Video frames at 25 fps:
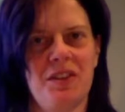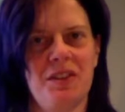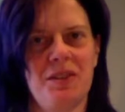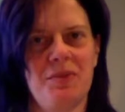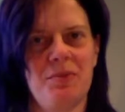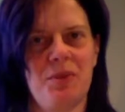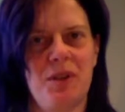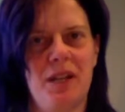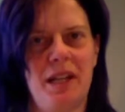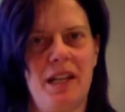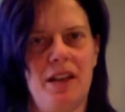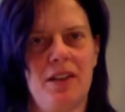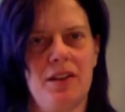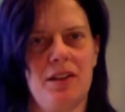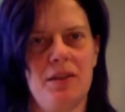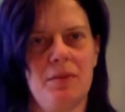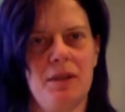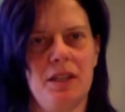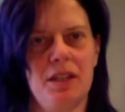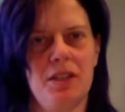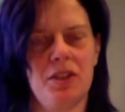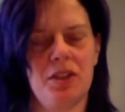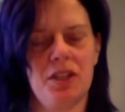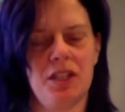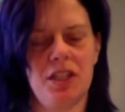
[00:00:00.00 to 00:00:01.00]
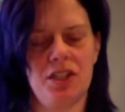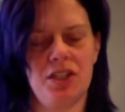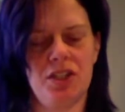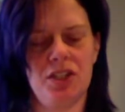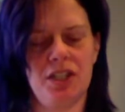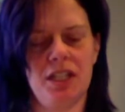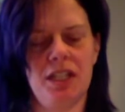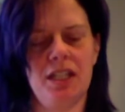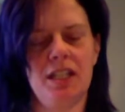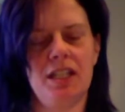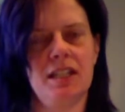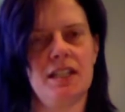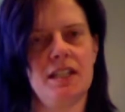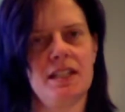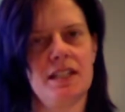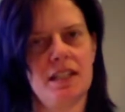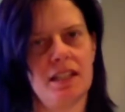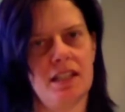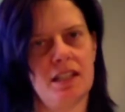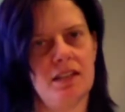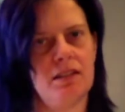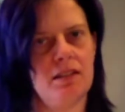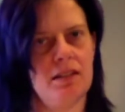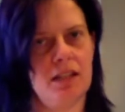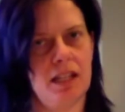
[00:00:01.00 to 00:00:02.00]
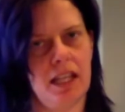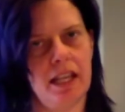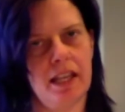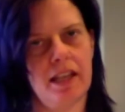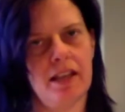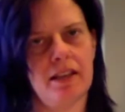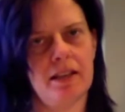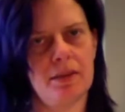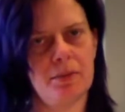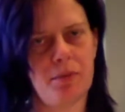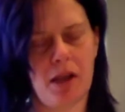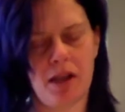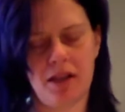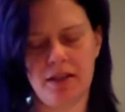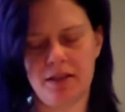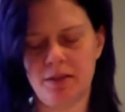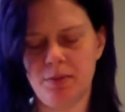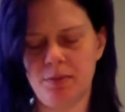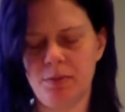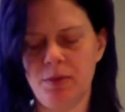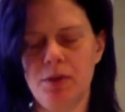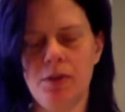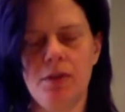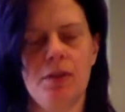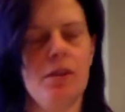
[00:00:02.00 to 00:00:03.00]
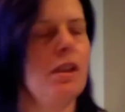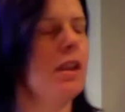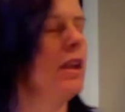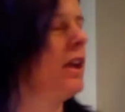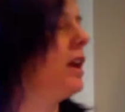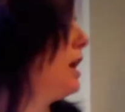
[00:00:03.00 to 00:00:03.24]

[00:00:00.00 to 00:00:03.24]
spread out on my cookie sheet as thinly as possible.